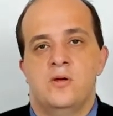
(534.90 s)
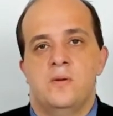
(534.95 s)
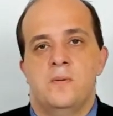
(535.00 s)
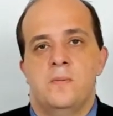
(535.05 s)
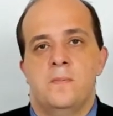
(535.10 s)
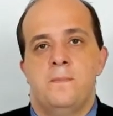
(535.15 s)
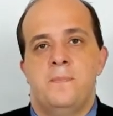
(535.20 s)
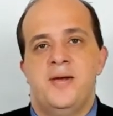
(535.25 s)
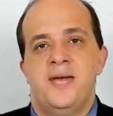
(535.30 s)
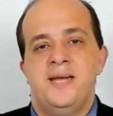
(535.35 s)

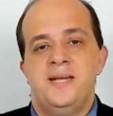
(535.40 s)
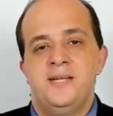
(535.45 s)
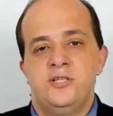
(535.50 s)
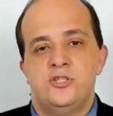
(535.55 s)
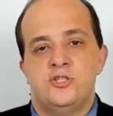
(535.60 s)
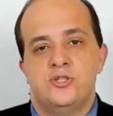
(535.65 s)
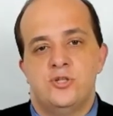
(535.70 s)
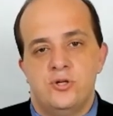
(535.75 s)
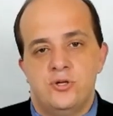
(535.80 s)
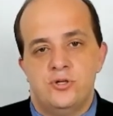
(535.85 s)
Paid
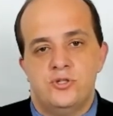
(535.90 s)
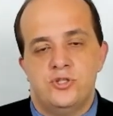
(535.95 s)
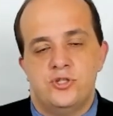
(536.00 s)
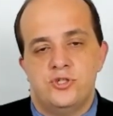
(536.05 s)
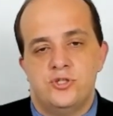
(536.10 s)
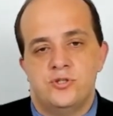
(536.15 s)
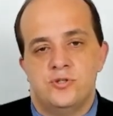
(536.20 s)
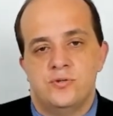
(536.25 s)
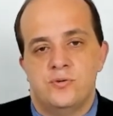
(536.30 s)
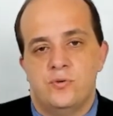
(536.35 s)

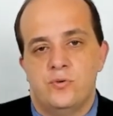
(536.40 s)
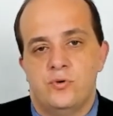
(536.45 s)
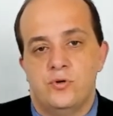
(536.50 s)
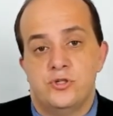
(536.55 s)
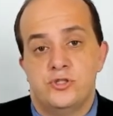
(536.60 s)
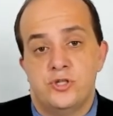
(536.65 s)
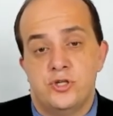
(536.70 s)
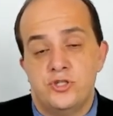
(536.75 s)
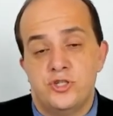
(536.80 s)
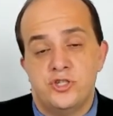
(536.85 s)
search or
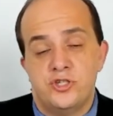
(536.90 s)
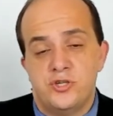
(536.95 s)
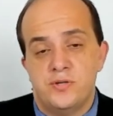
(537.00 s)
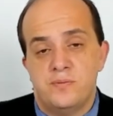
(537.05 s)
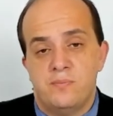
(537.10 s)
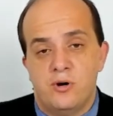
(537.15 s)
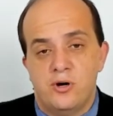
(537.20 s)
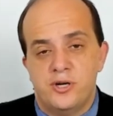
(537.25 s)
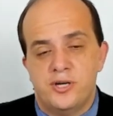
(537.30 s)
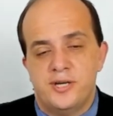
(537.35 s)
search engine
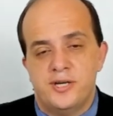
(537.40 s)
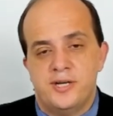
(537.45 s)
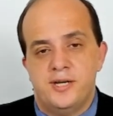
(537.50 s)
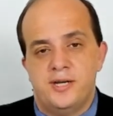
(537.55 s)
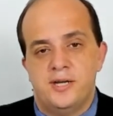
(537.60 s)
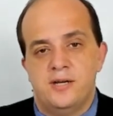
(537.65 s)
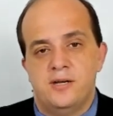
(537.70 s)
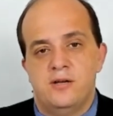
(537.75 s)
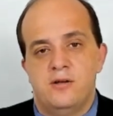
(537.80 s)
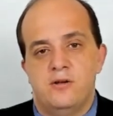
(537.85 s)

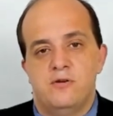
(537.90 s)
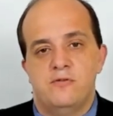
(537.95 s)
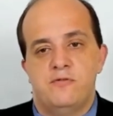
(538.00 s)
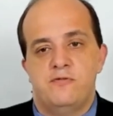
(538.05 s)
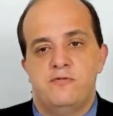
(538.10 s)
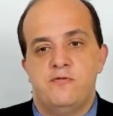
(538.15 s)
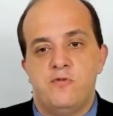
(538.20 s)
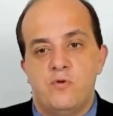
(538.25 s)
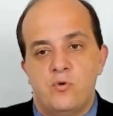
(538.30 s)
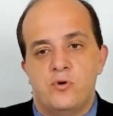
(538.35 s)
marketing
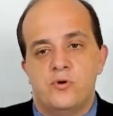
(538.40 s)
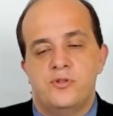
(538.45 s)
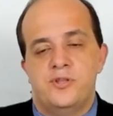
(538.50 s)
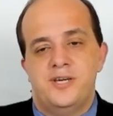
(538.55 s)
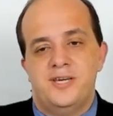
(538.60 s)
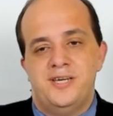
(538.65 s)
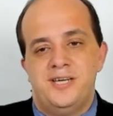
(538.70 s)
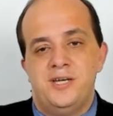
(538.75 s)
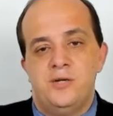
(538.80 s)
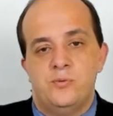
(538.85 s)
for the
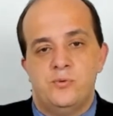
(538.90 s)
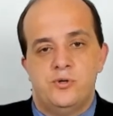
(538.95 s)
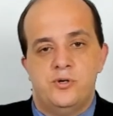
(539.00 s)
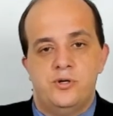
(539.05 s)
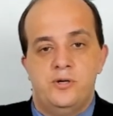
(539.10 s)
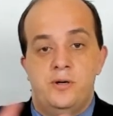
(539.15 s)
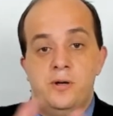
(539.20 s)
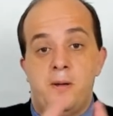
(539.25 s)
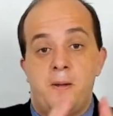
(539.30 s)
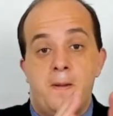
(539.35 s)

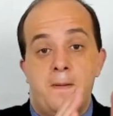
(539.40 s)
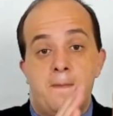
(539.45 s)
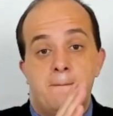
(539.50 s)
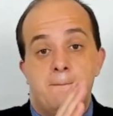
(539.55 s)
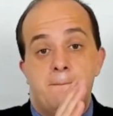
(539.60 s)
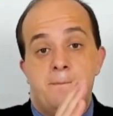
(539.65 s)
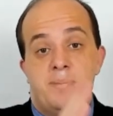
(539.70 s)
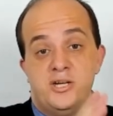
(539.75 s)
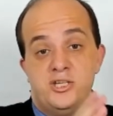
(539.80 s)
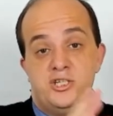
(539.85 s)
keyword
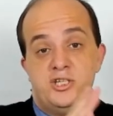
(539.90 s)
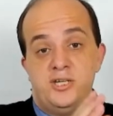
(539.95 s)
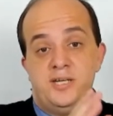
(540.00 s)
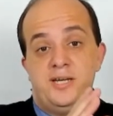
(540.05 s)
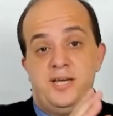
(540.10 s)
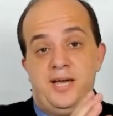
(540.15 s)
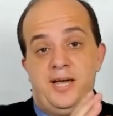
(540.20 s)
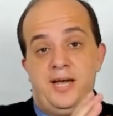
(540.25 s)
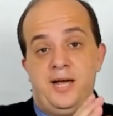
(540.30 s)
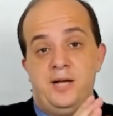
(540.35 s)

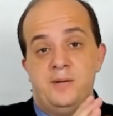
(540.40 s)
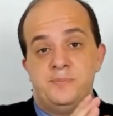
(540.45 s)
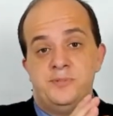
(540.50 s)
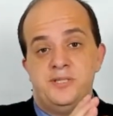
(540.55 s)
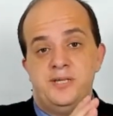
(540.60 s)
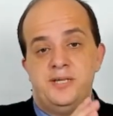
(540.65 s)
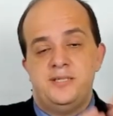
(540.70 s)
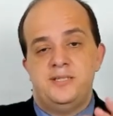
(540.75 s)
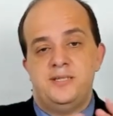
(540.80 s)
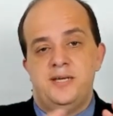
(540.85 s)
budgeting apps
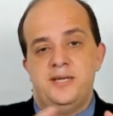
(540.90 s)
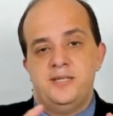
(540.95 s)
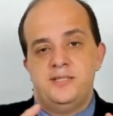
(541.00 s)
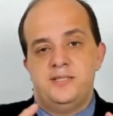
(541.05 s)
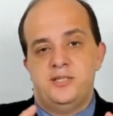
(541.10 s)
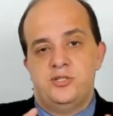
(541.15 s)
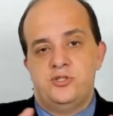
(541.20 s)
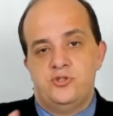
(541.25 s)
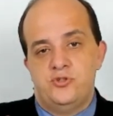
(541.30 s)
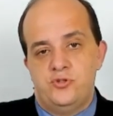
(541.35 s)
is
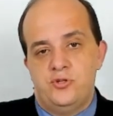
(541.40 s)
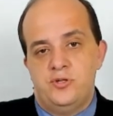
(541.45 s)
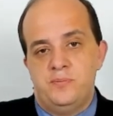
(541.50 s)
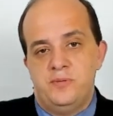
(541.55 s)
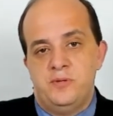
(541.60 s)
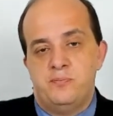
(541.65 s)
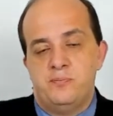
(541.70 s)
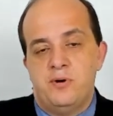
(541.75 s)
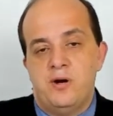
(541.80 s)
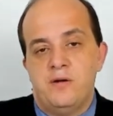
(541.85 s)

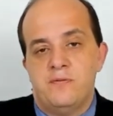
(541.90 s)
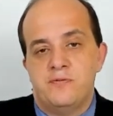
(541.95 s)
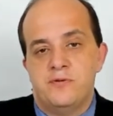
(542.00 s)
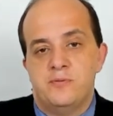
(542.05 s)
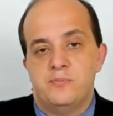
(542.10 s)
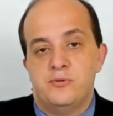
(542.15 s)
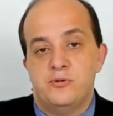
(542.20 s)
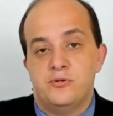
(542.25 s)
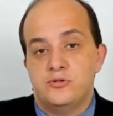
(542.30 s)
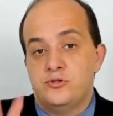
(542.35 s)
extremely
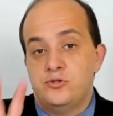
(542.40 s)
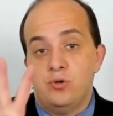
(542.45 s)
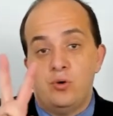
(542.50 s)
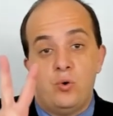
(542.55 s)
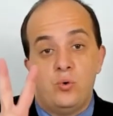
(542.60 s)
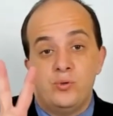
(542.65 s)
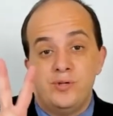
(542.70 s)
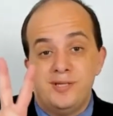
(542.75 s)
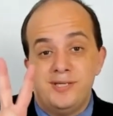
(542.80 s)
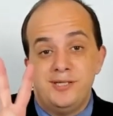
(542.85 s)
profitable to
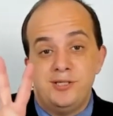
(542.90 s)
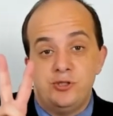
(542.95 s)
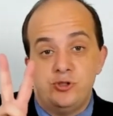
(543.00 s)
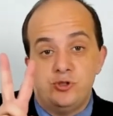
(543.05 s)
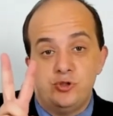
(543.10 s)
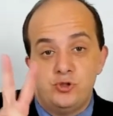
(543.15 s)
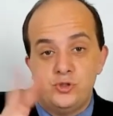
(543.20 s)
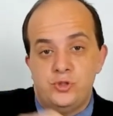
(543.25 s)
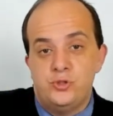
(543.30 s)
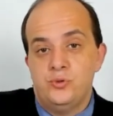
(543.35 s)
only
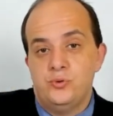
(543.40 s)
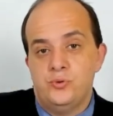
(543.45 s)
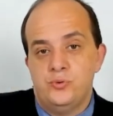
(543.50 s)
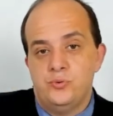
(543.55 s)
2